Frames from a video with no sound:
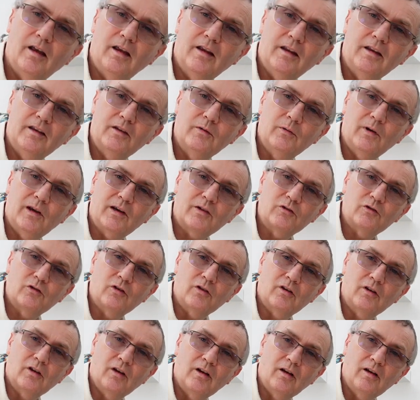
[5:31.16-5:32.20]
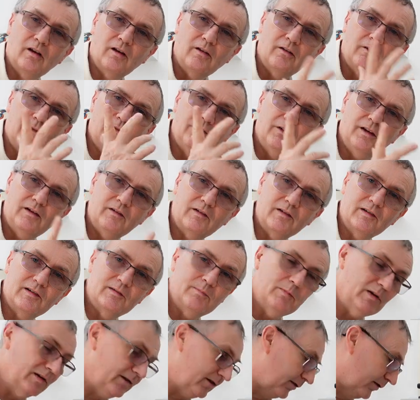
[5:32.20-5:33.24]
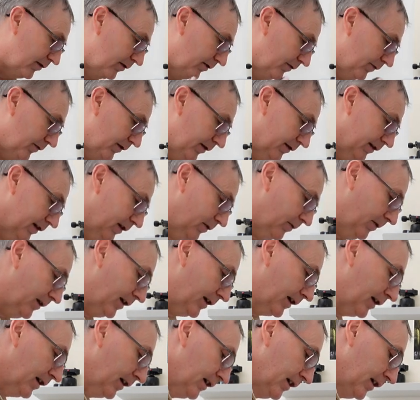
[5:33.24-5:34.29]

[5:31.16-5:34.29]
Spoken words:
Into action, very smooth, very quick.